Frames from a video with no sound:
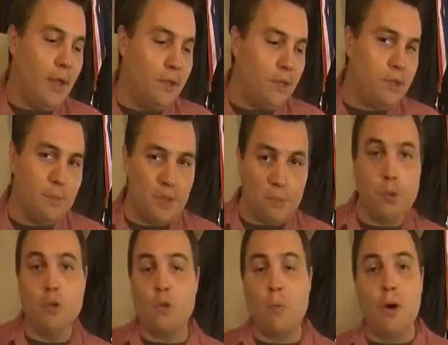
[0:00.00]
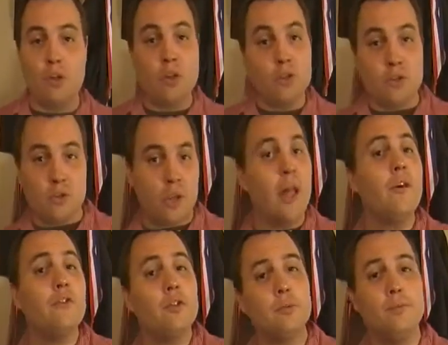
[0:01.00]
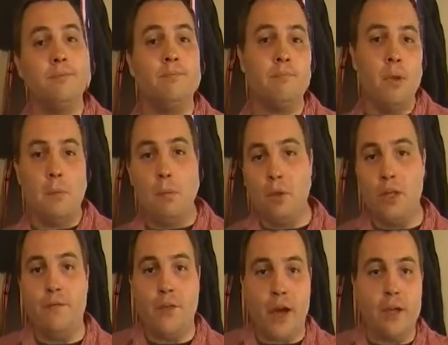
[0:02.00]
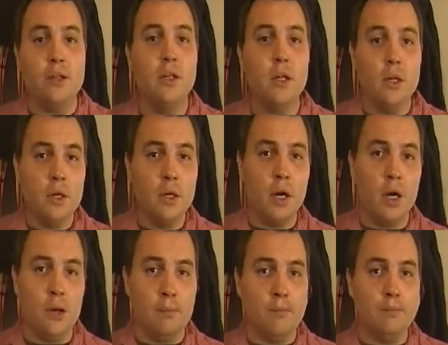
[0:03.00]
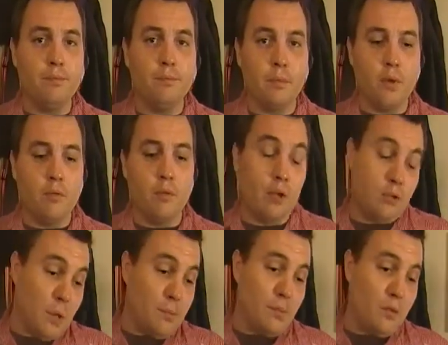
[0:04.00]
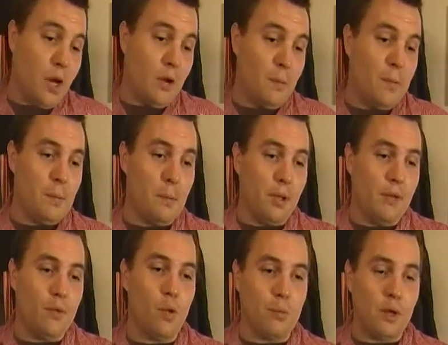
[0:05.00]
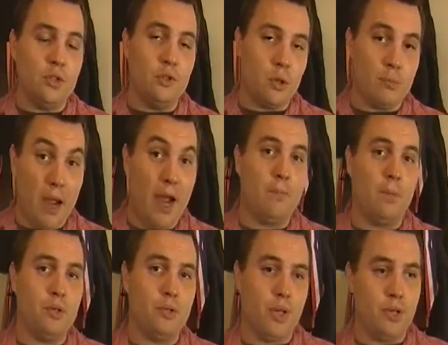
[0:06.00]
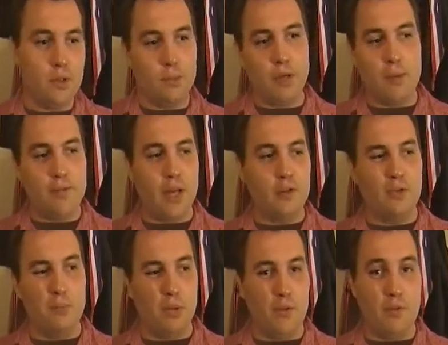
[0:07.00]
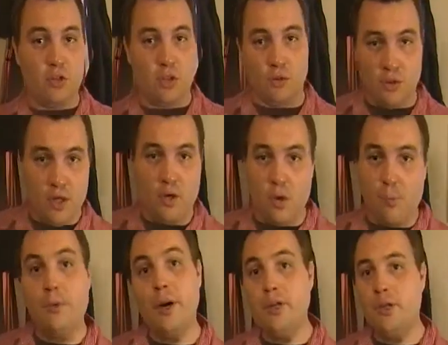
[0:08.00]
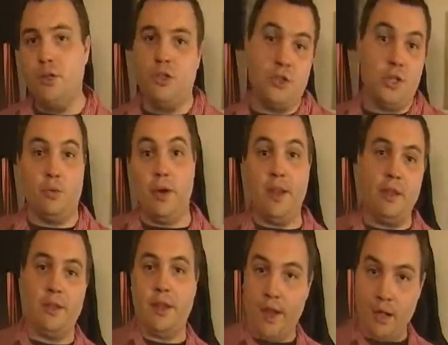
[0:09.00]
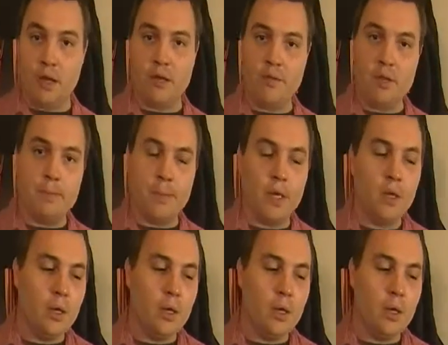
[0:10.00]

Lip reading: and in some of these political parties, such as the left, people believe that, not all people believe corporations are bad per se. Sometimes they actually believe you still need a corporation, you just need to regulate the hell out of it.